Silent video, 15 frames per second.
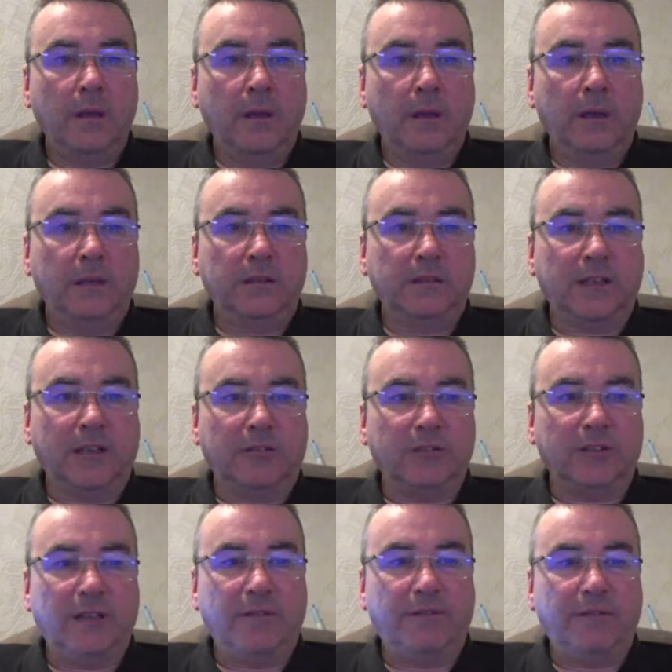Scouted
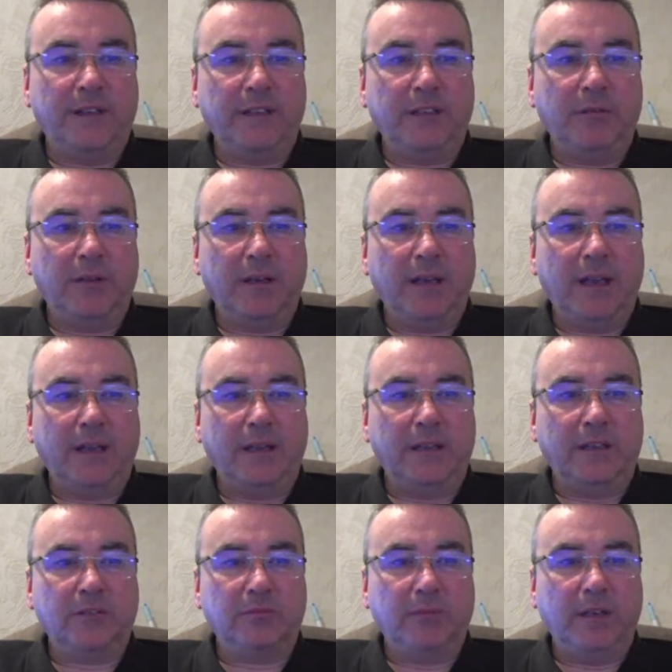that venue again
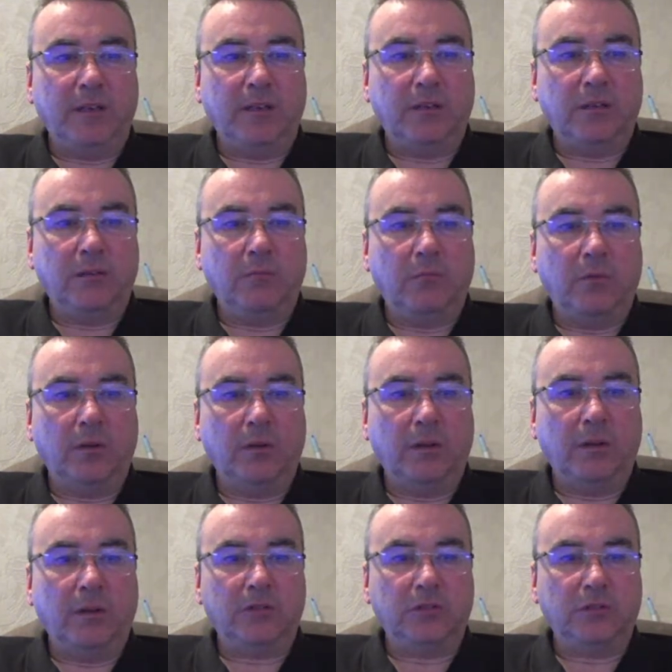this week, one
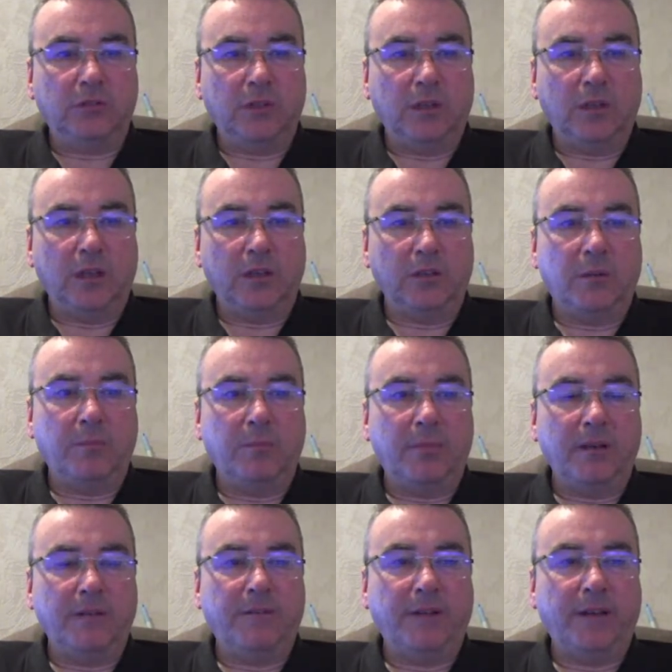that's a yomp in the
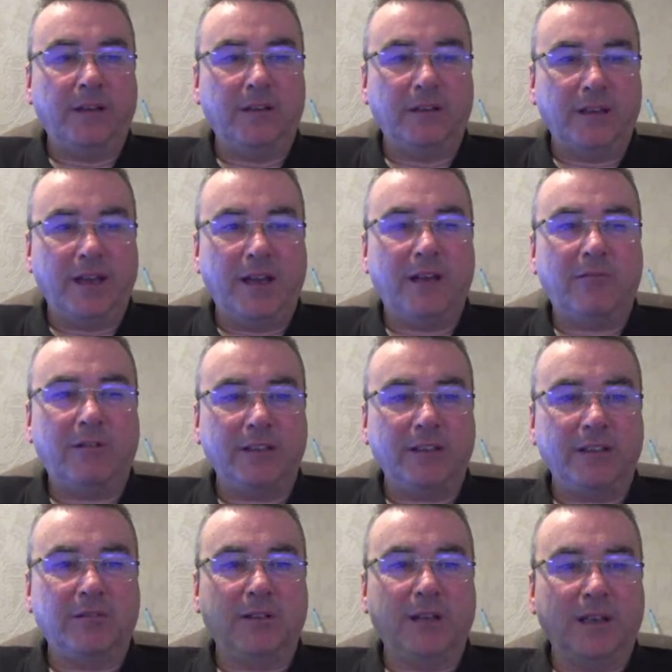field. Yeah, right,
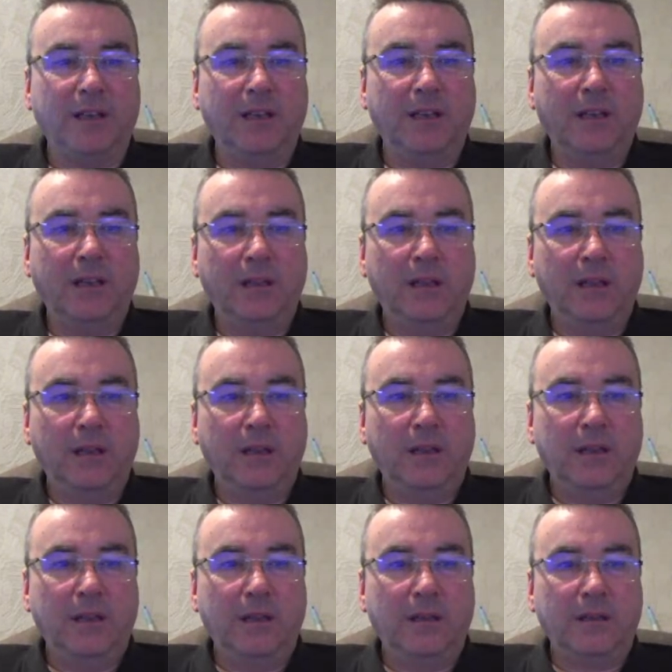okay.
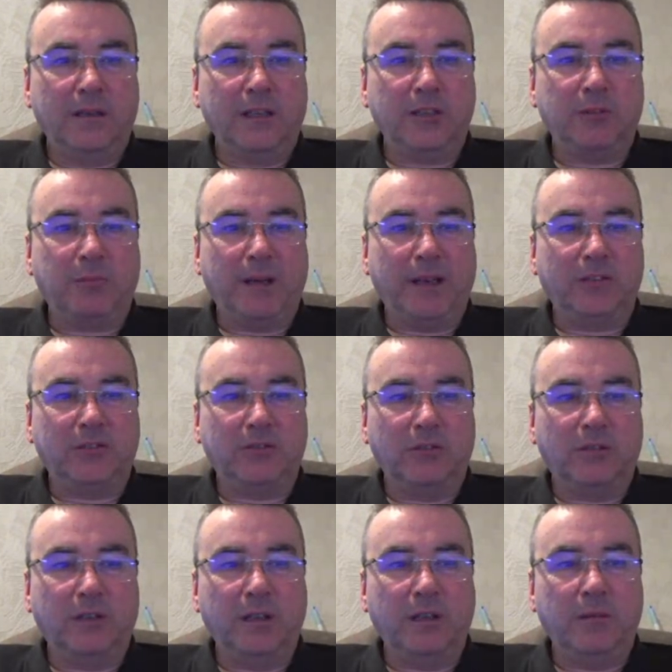Nice pike
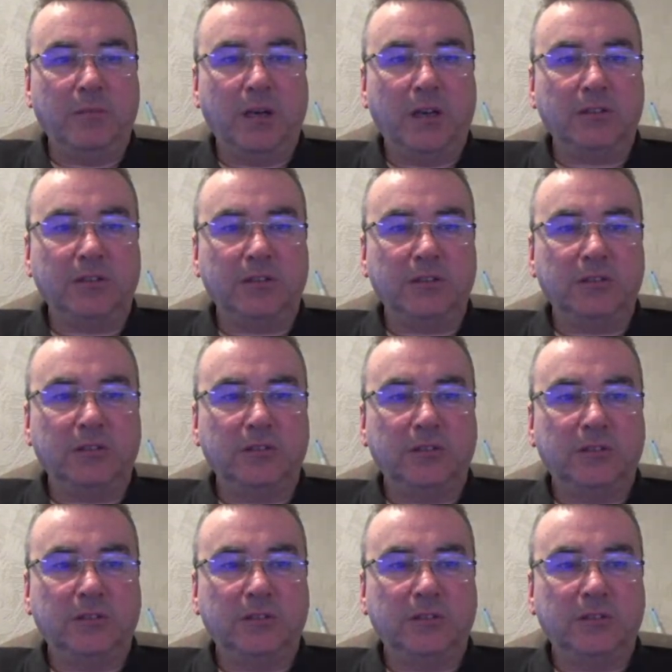sulking in the margins.